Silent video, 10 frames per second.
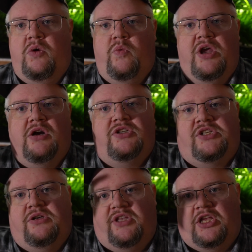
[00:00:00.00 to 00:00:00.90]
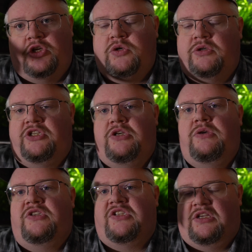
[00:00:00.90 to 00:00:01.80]
we are still
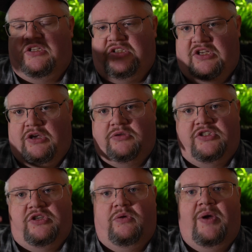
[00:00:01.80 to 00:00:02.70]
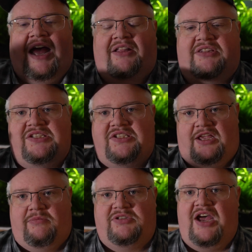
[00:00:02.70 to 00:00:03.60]
introducing CO2 at the
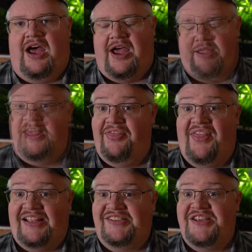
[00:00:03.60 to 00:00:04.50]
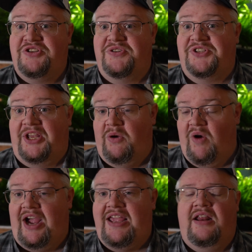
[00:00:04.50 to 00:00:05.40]
same time. That's interesting,
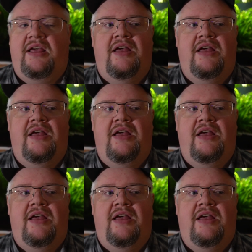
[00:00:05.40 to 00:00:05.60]
right?